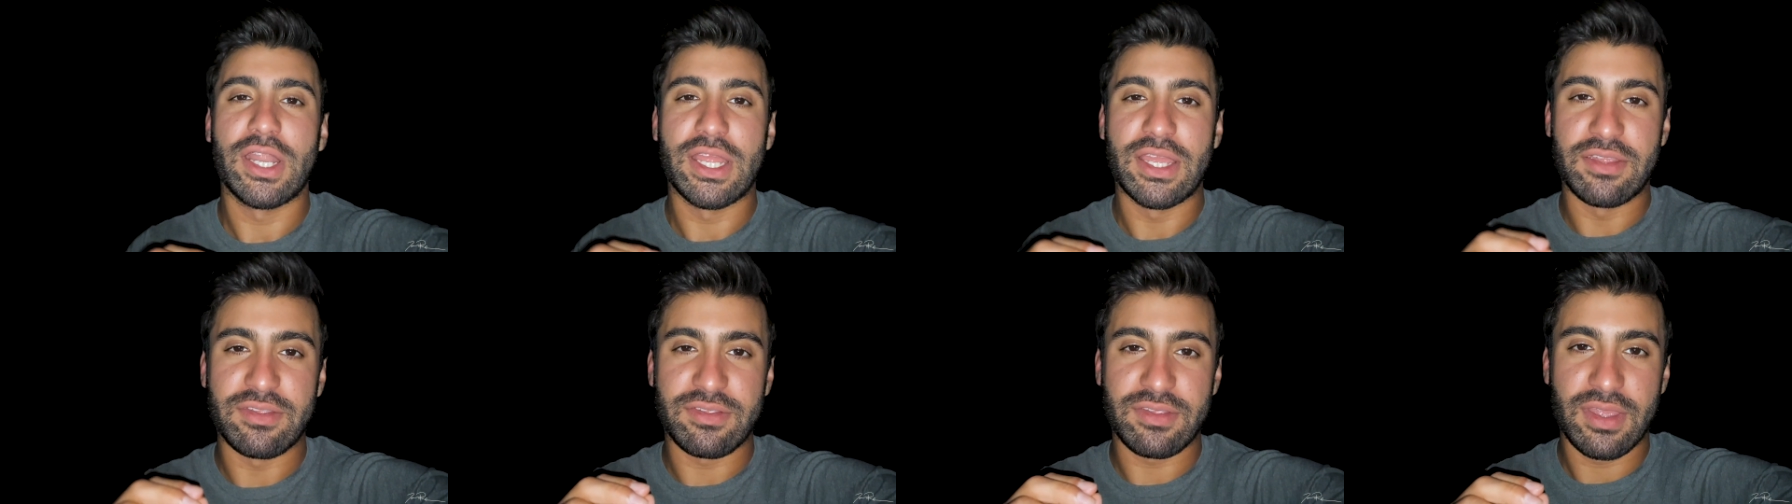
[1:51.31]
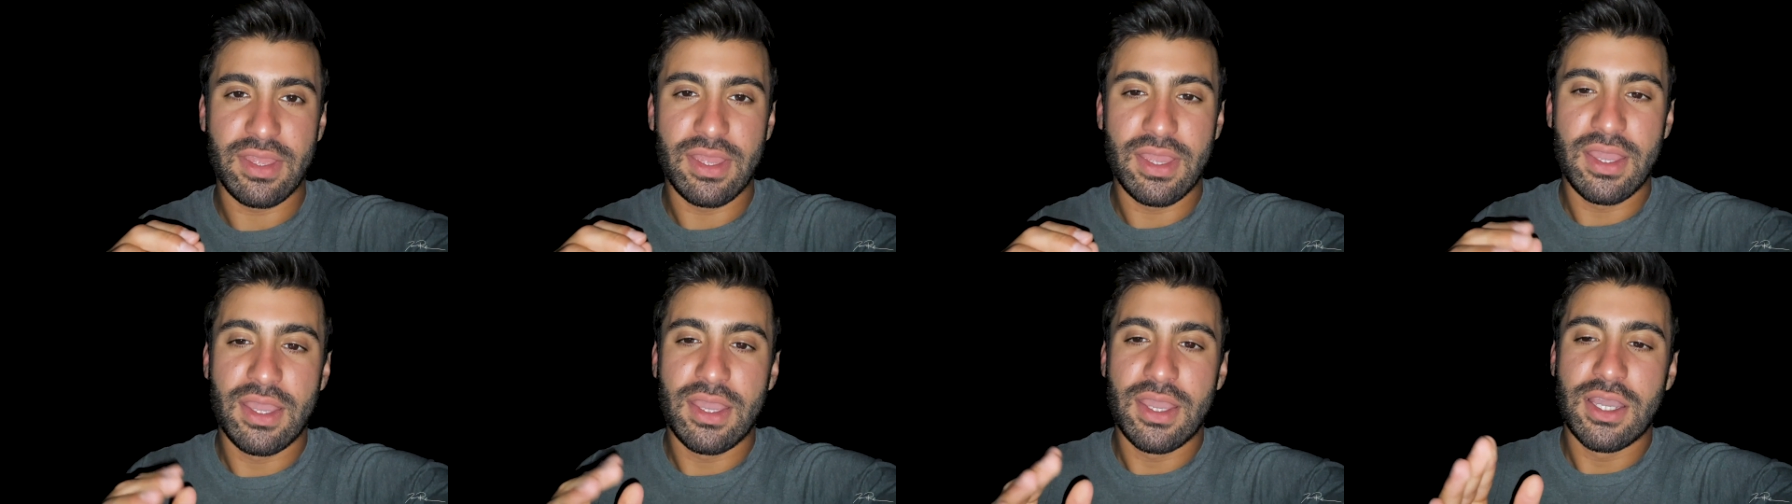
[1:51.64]
Is
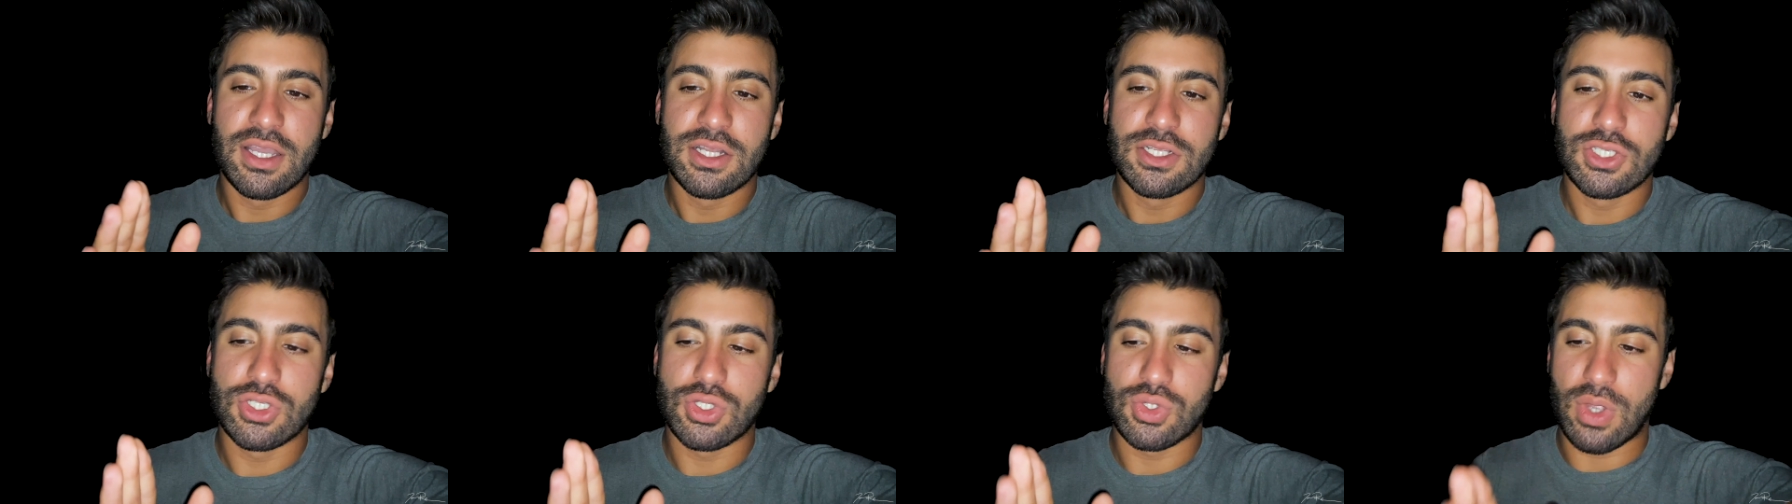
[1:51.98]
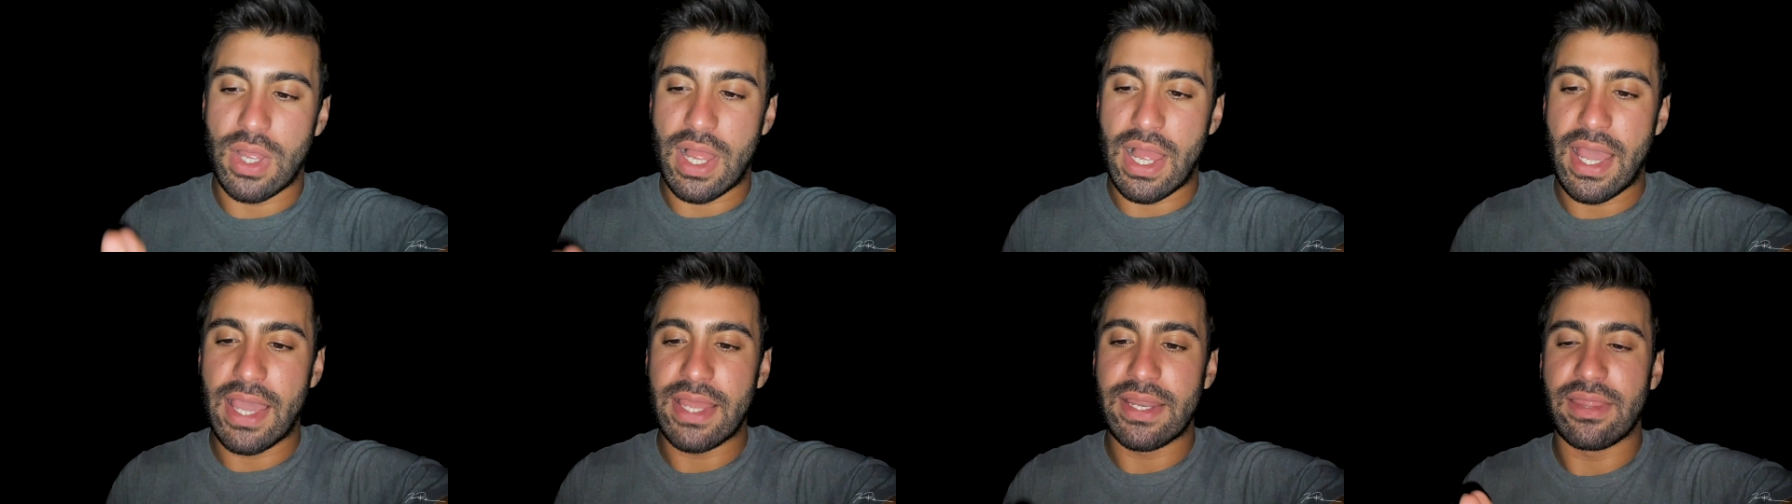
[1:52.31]

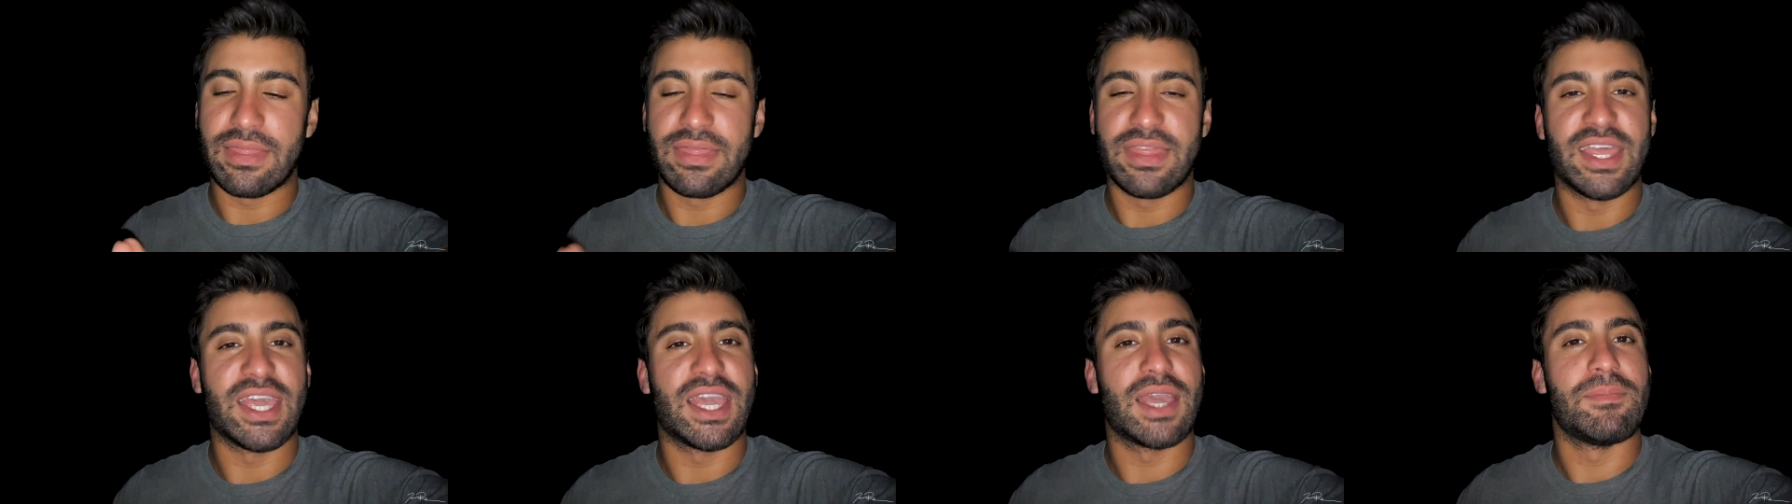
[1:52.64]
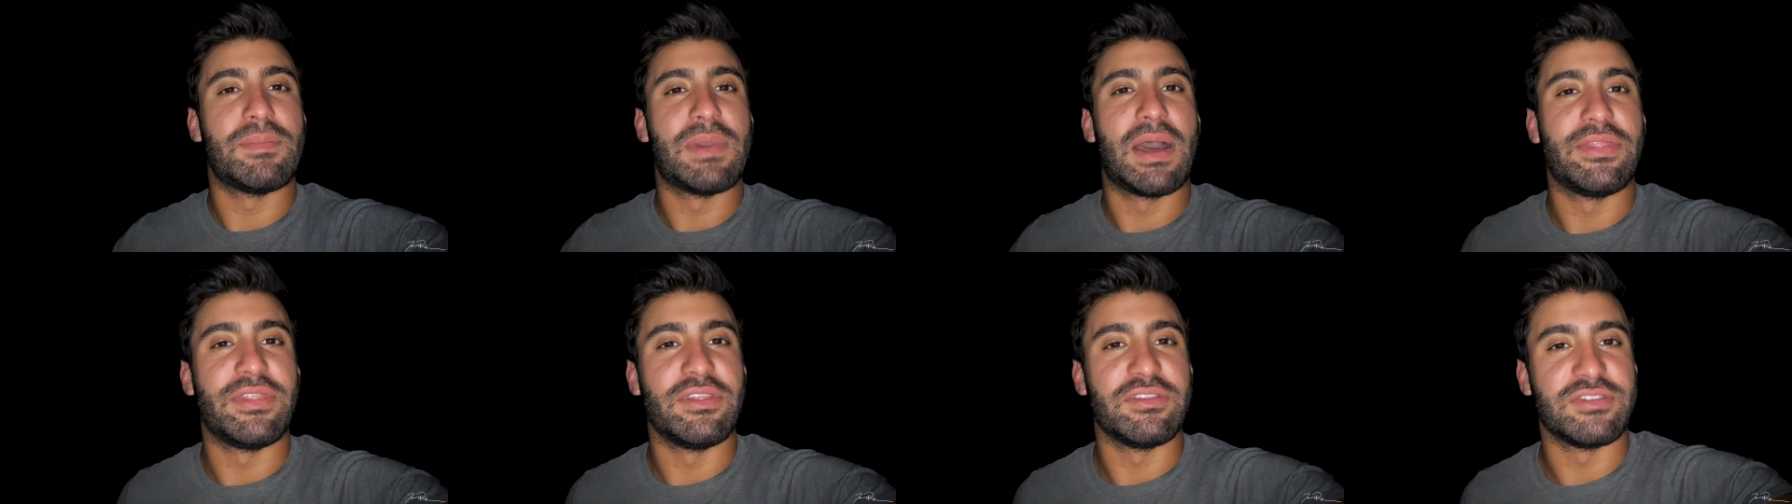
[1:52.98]
try to think
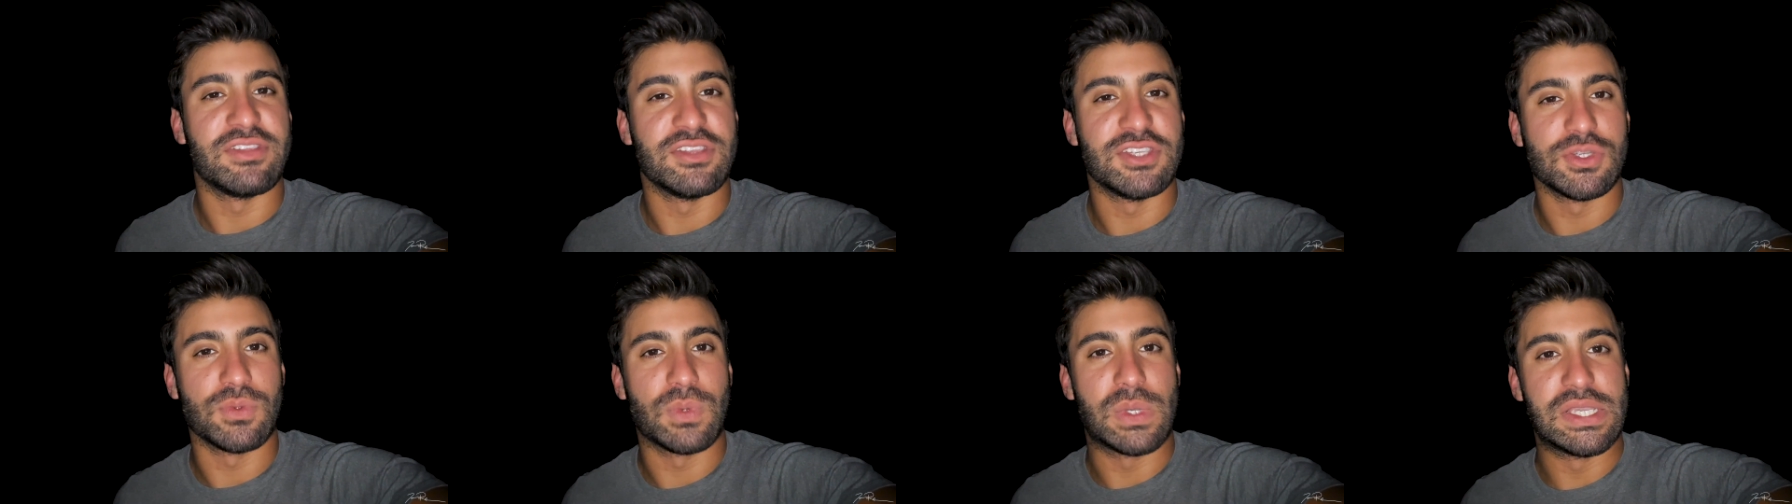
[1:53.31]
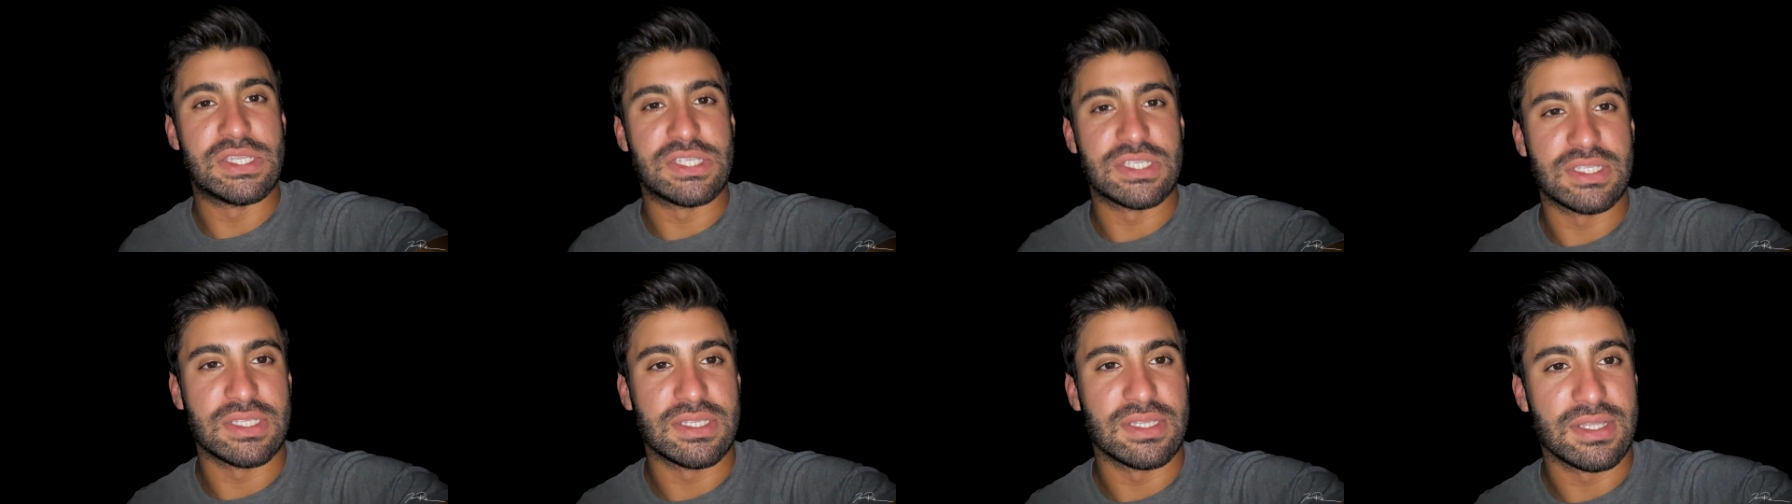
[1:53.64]
about the
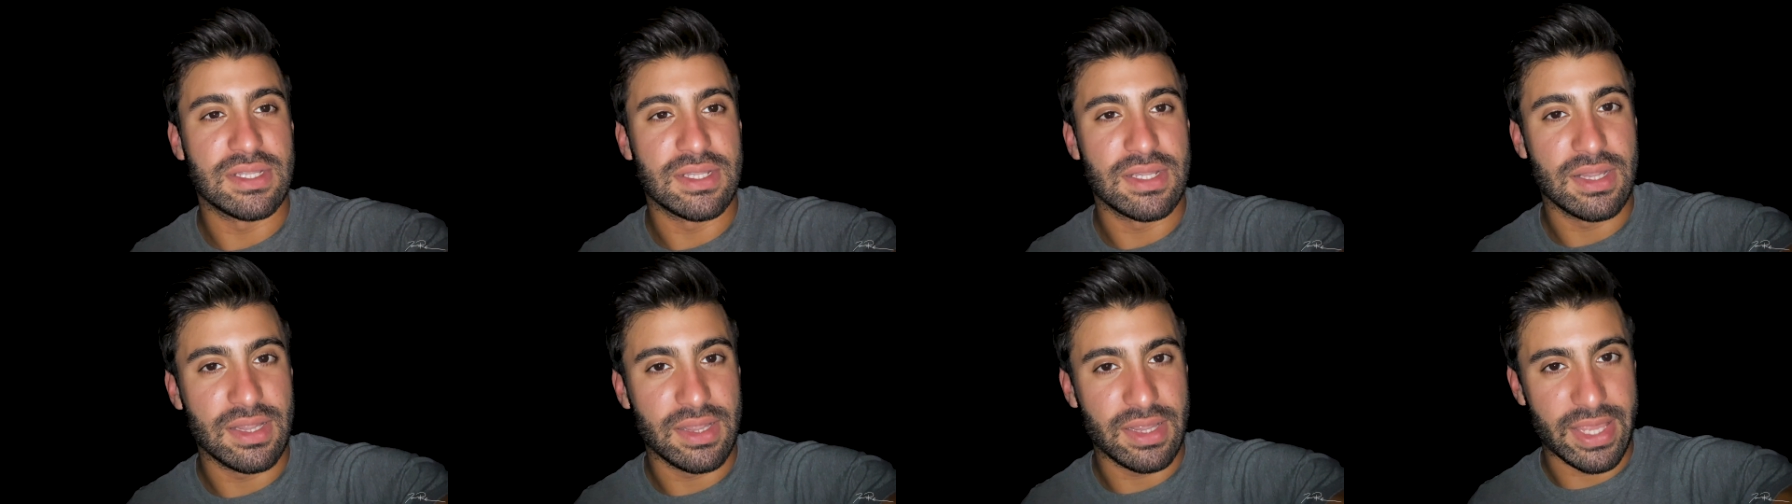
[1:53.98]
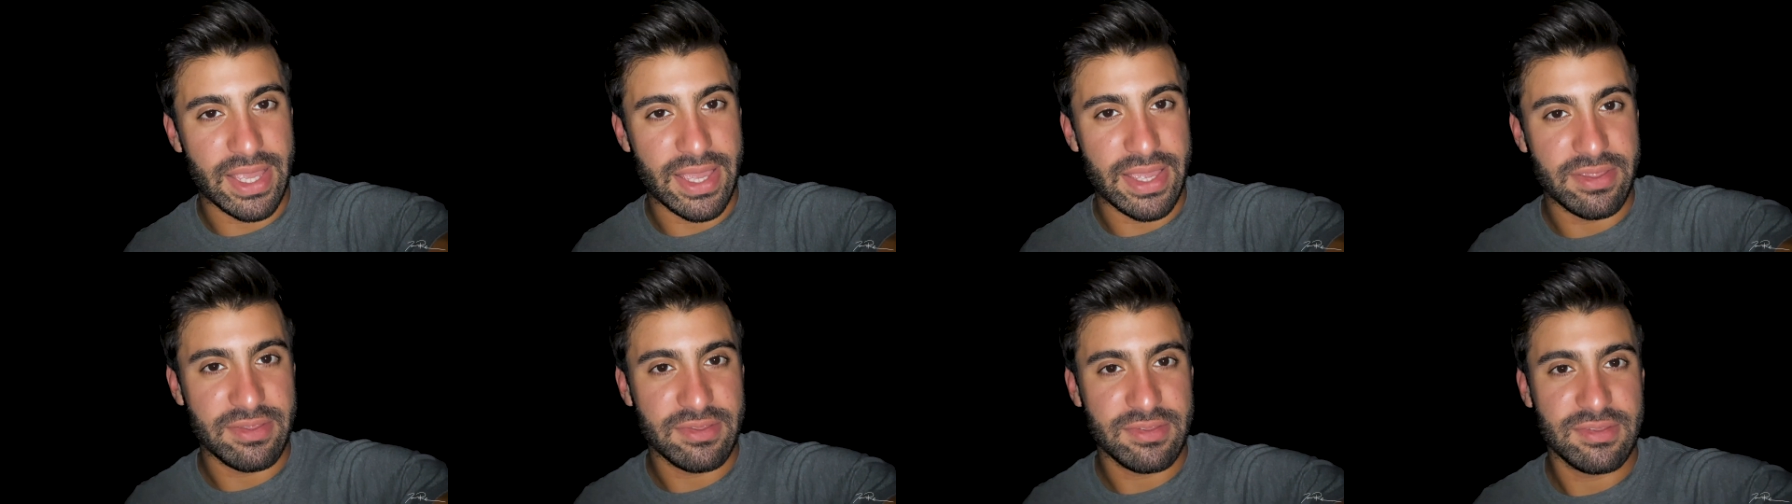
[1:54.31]
situation
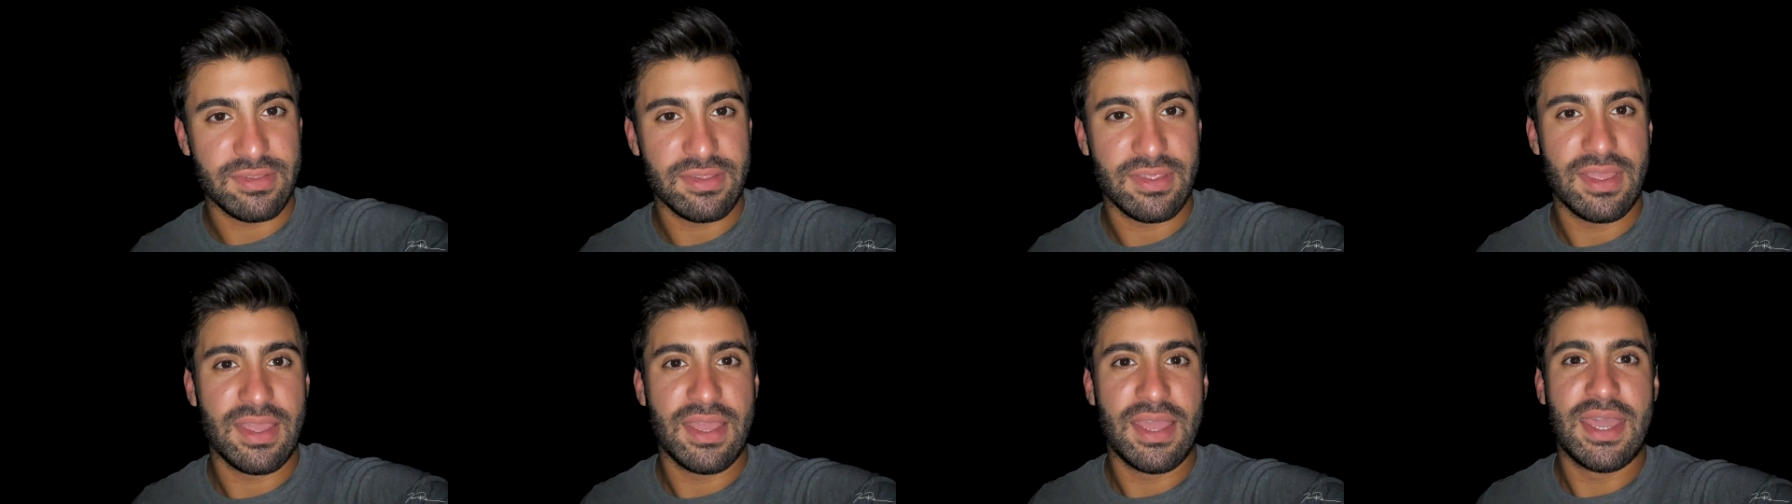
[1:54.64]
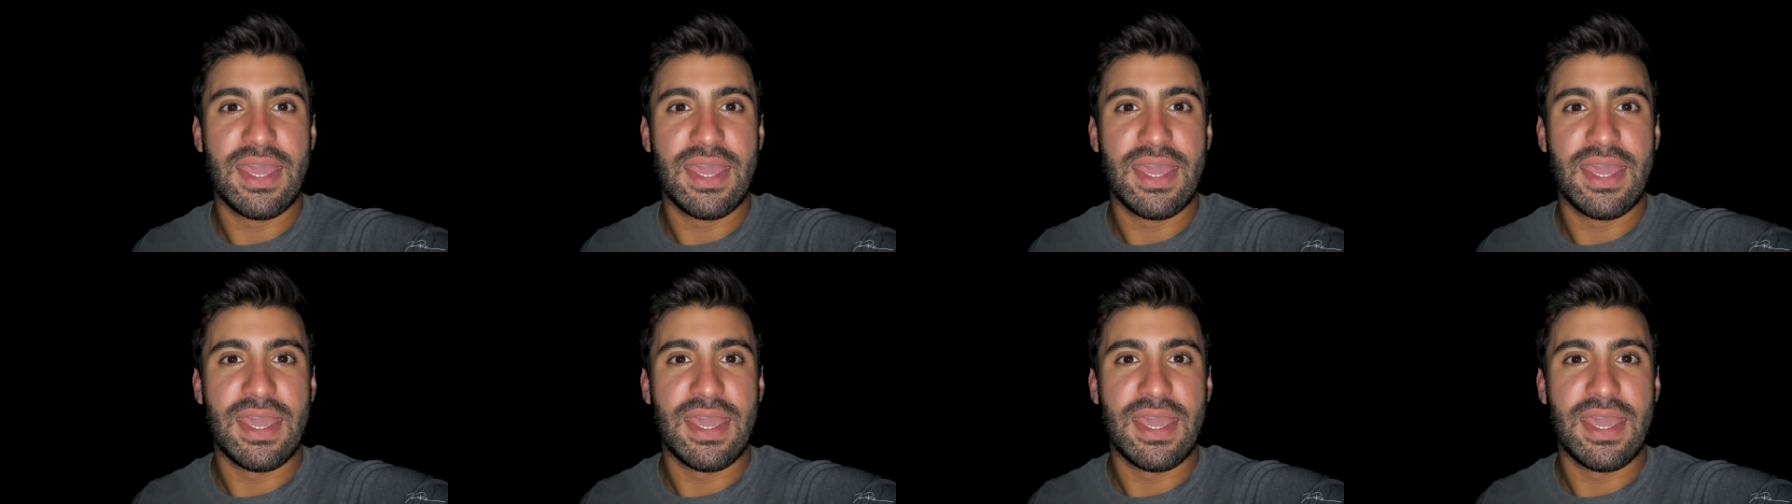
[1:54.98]
less,